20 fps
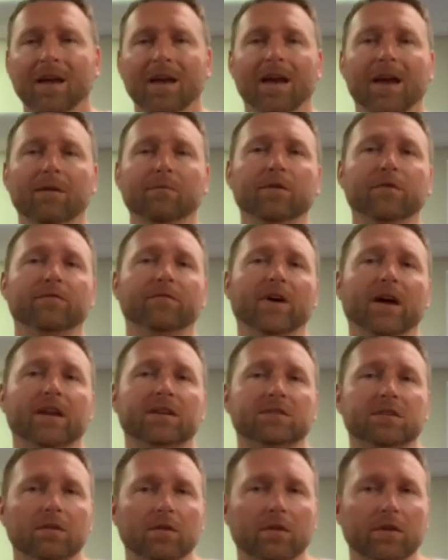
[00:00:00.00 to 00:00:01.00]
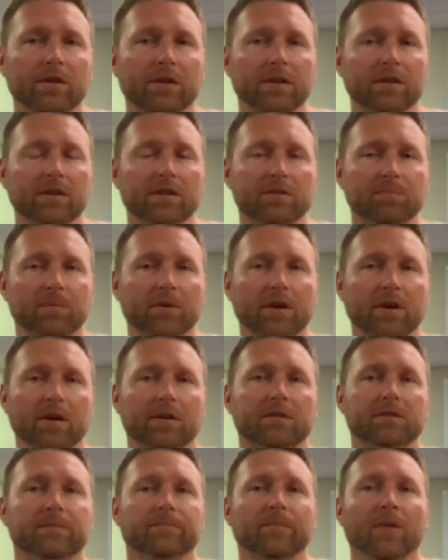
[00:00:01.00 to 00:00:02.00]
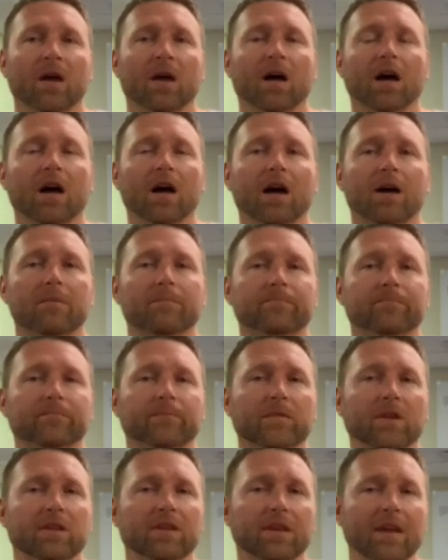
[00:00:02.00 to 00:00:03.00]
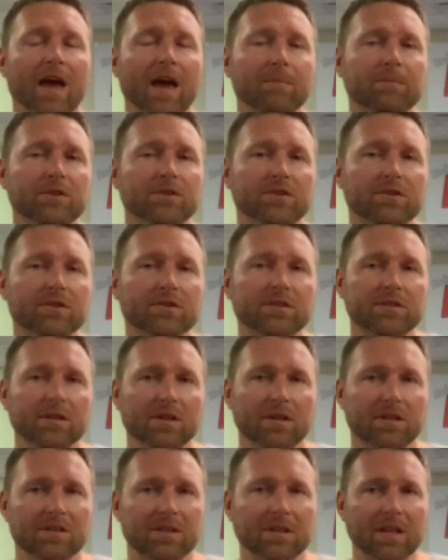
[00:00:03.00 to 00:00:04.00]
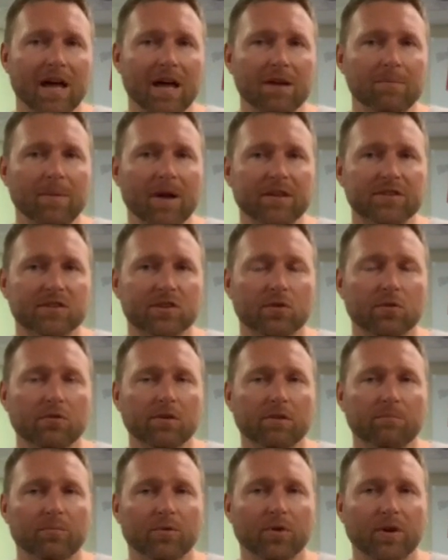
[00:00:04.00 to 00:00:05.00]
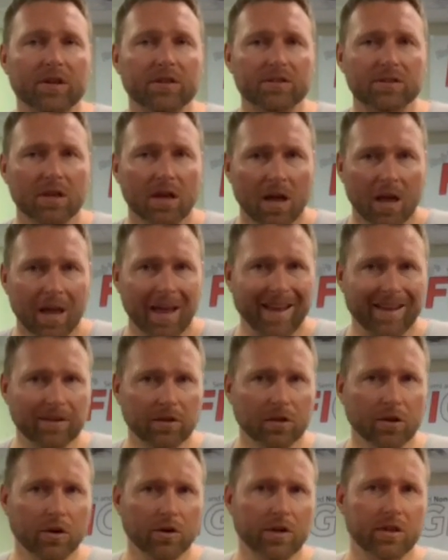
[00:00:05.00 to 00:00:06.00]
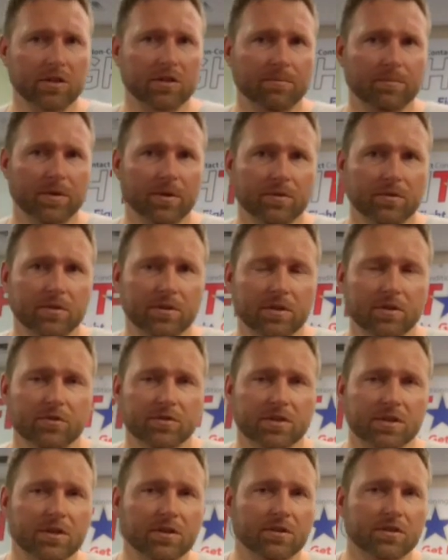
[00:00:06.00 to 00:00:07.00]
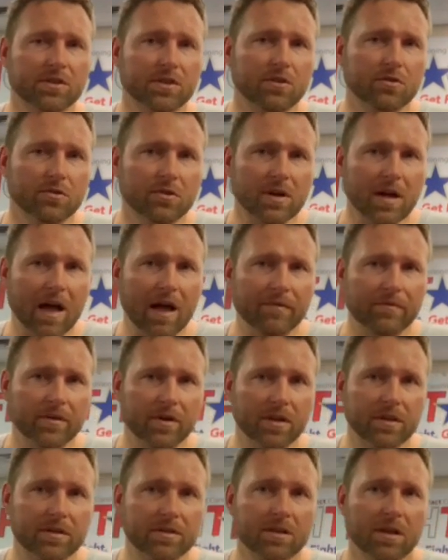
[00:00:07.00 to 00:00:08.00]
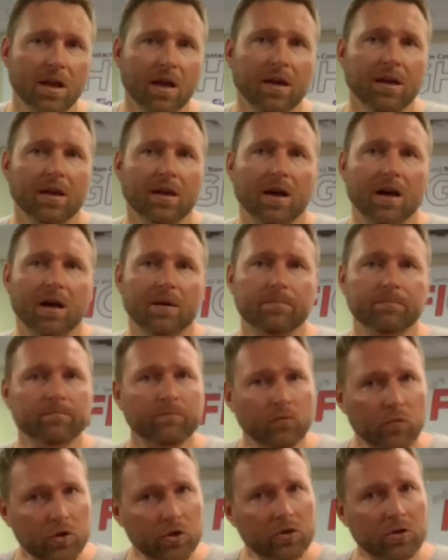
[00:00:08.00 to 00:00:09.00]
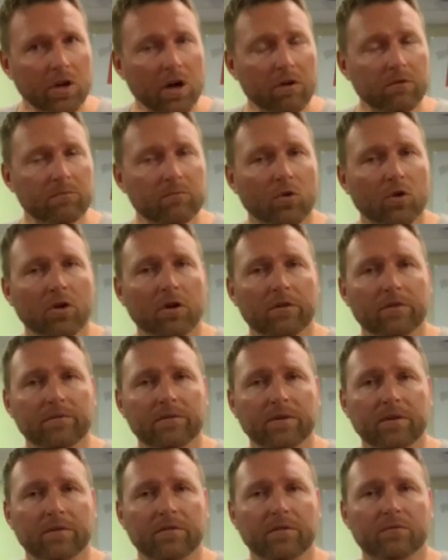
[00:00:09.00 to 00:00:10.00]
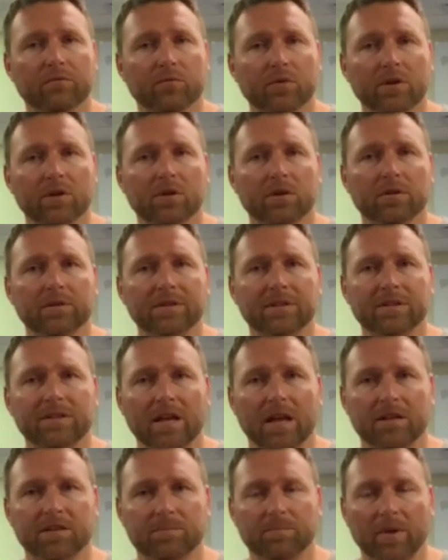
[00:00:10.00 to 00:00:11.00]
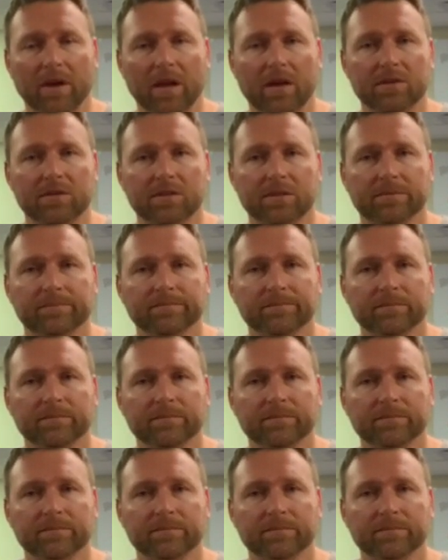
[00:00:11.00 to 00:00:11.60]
Every fight is a learning experience. In the amateurs, it's a lot about scoring points and learning to build your skills and your confidence when you're going more of a real intense pace.